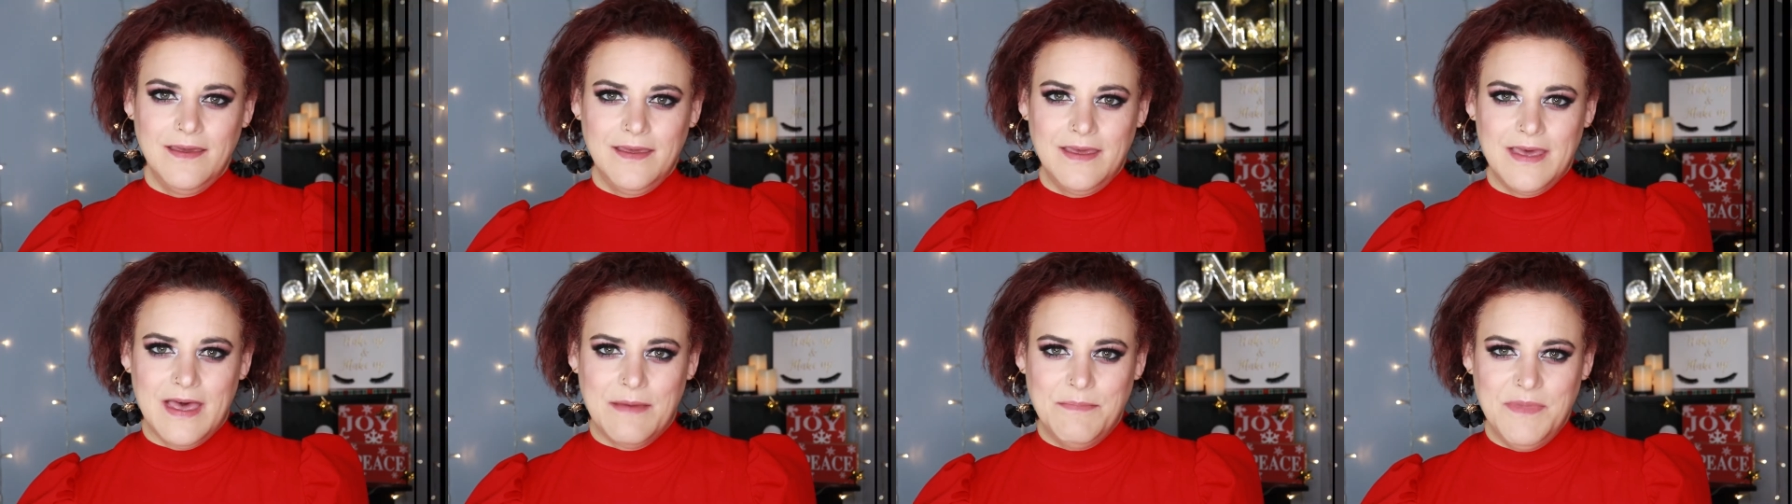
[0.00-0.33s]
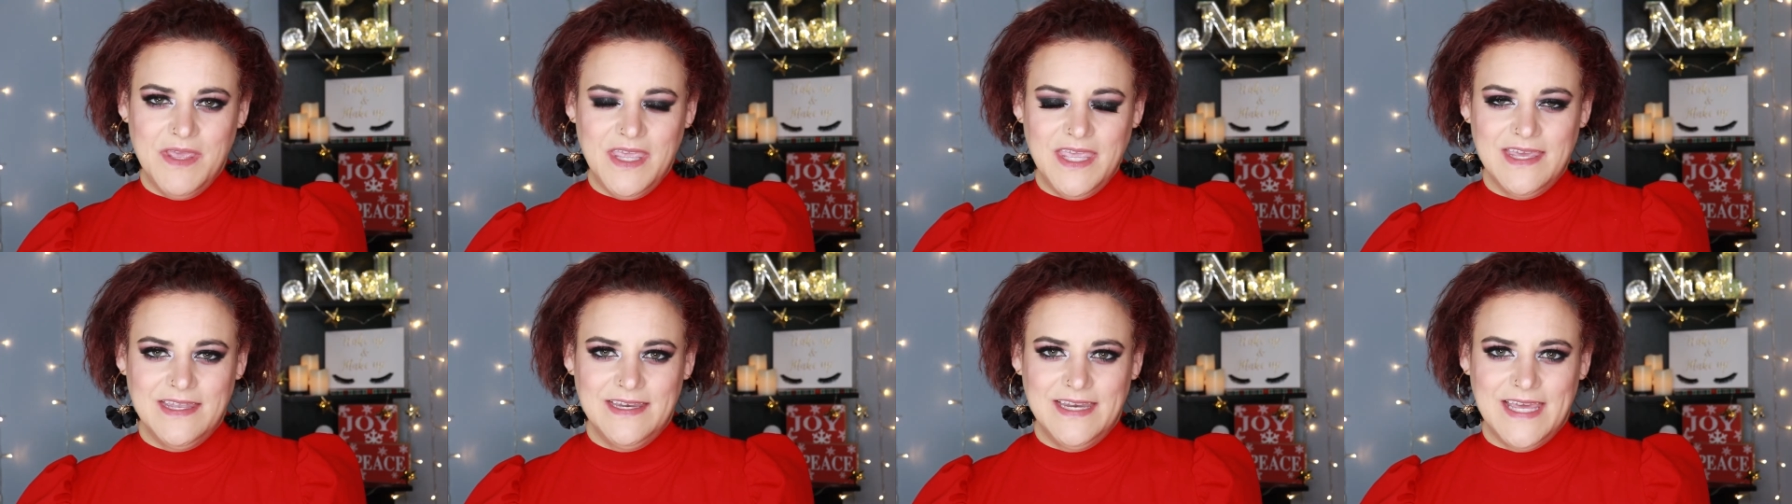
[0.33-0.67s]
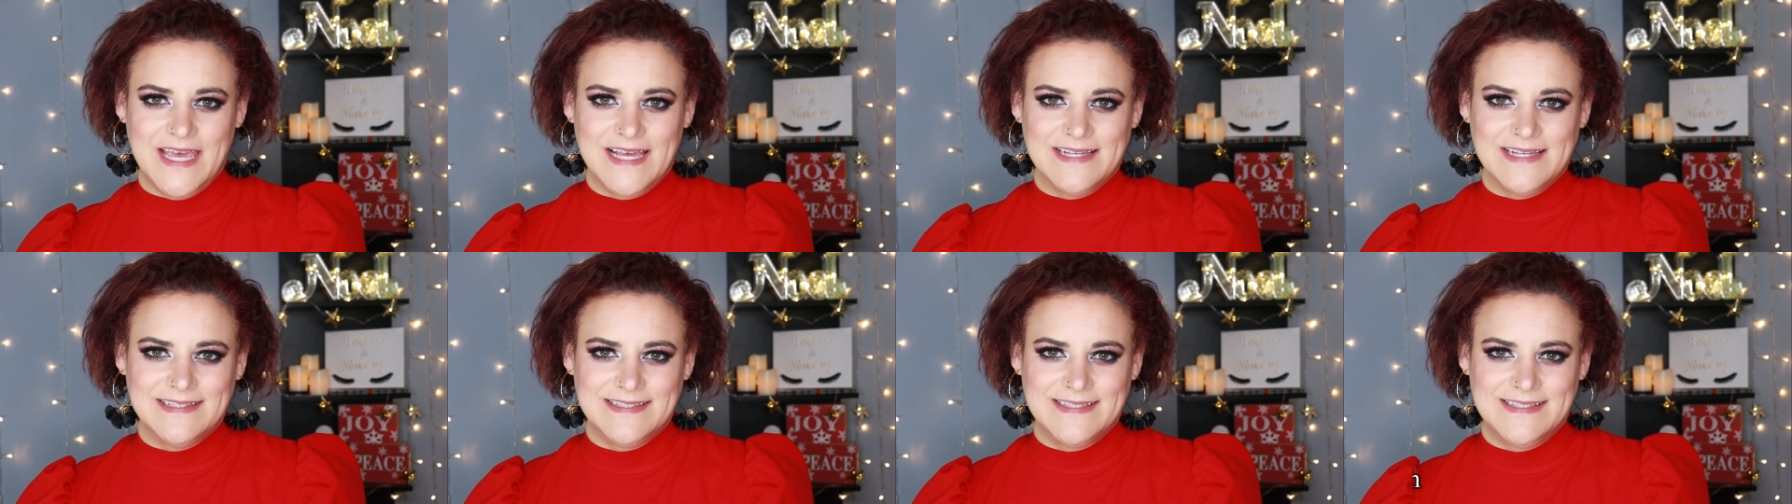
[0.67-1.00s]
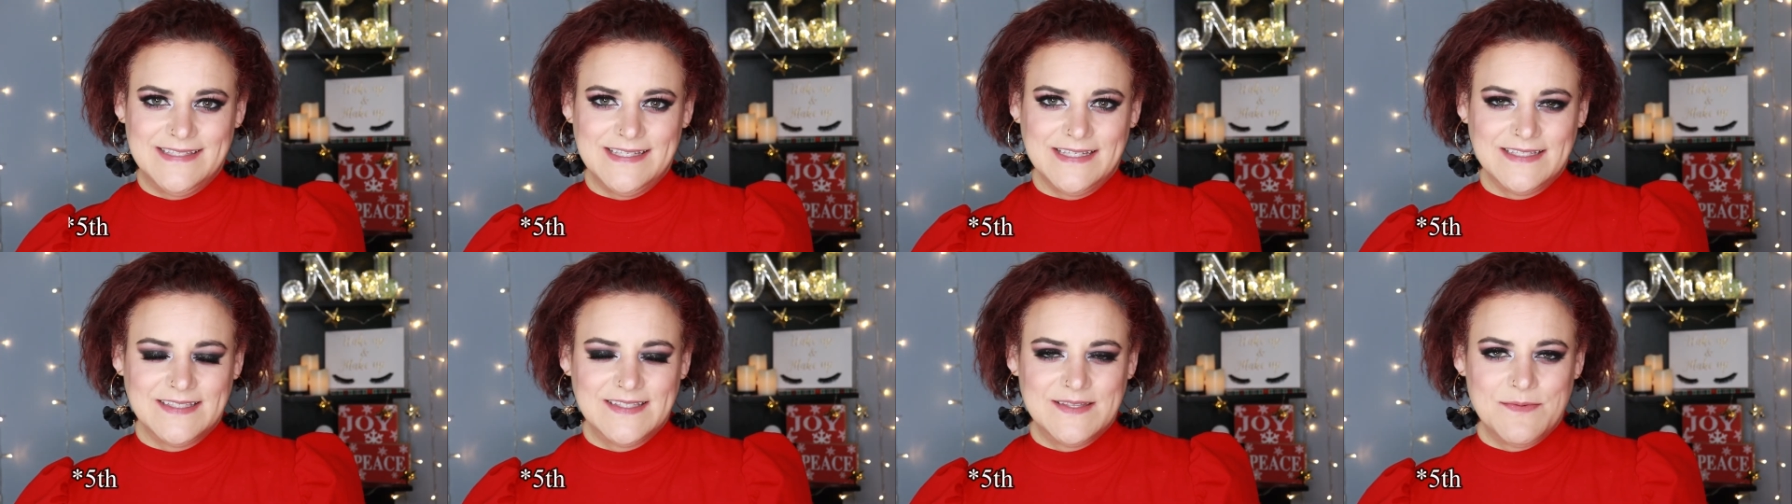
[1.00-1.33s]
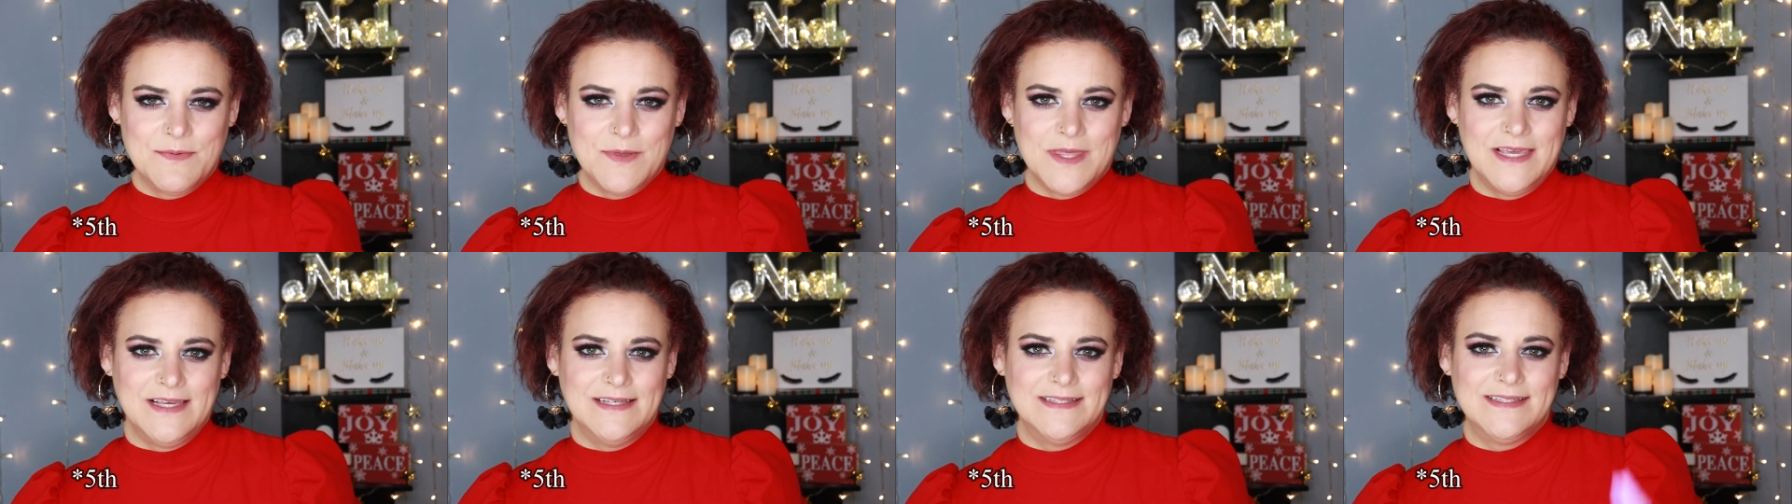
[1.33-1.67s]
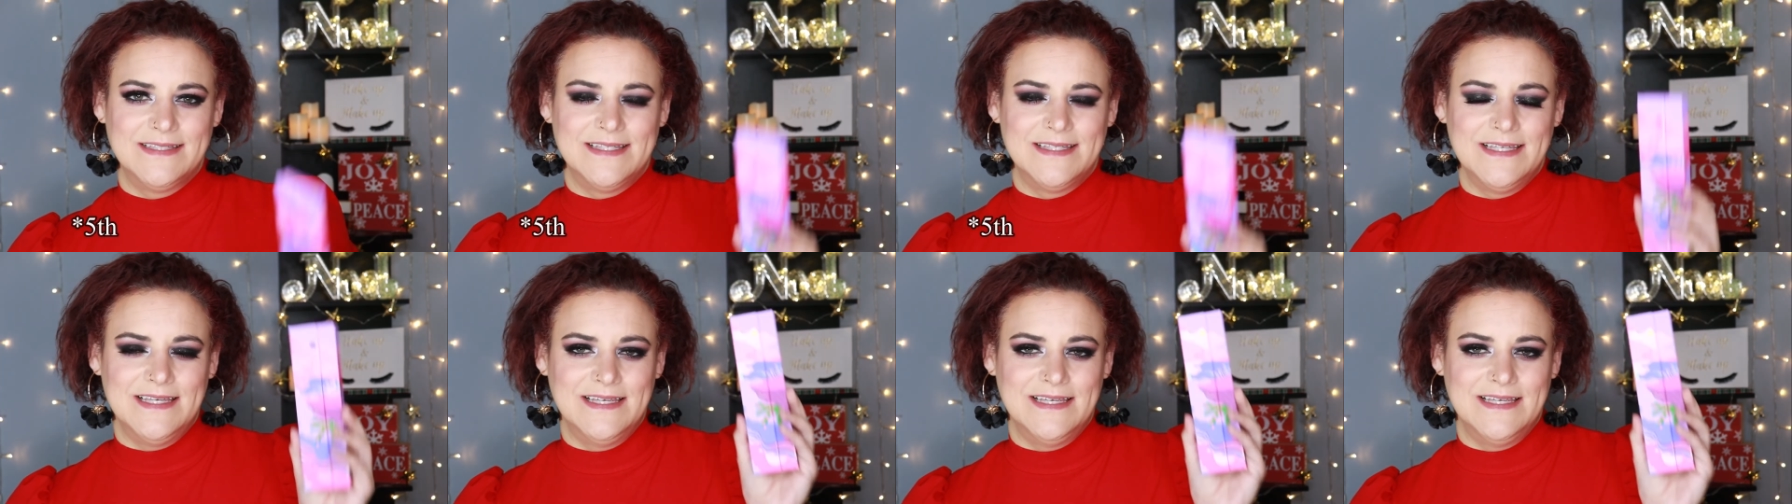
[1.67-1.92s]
Coming in at sixth place